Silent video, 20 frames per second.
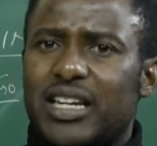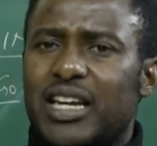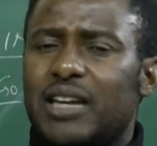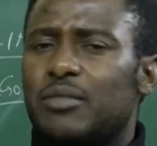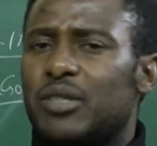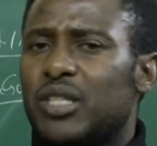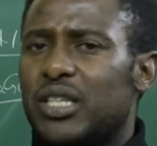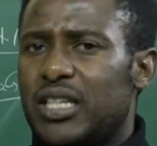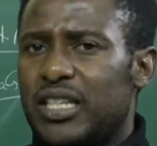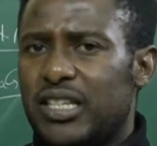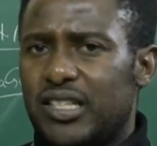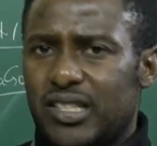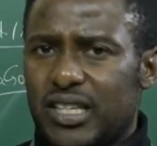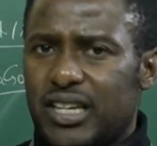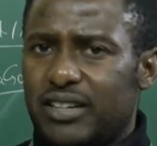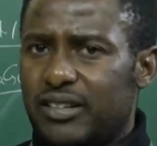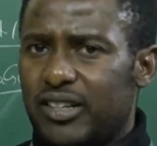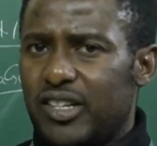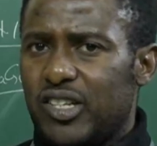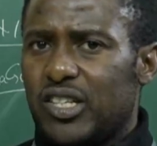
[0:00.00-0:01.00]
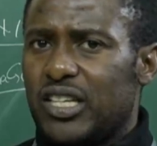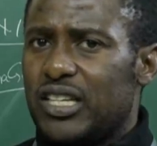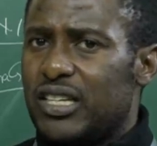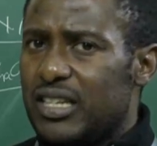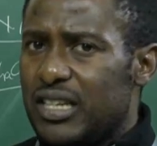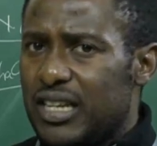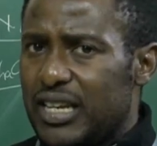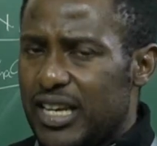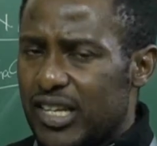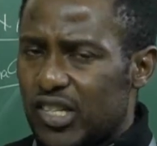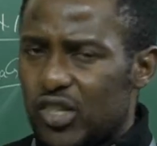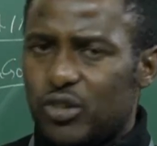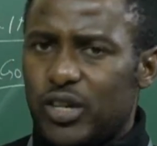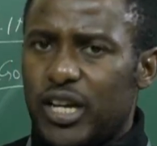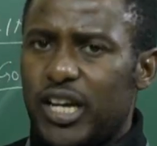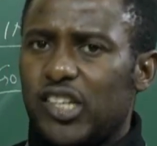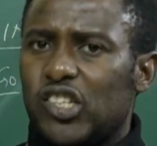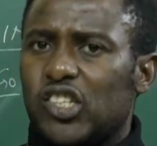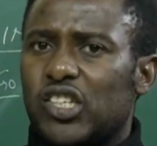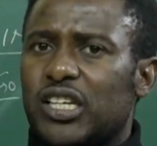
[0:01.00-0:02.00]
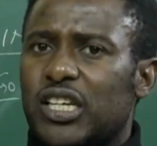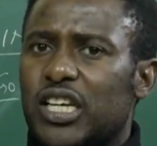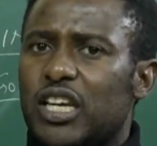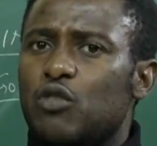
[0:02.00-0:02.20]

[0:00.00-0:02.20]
games in a series, in a stretch,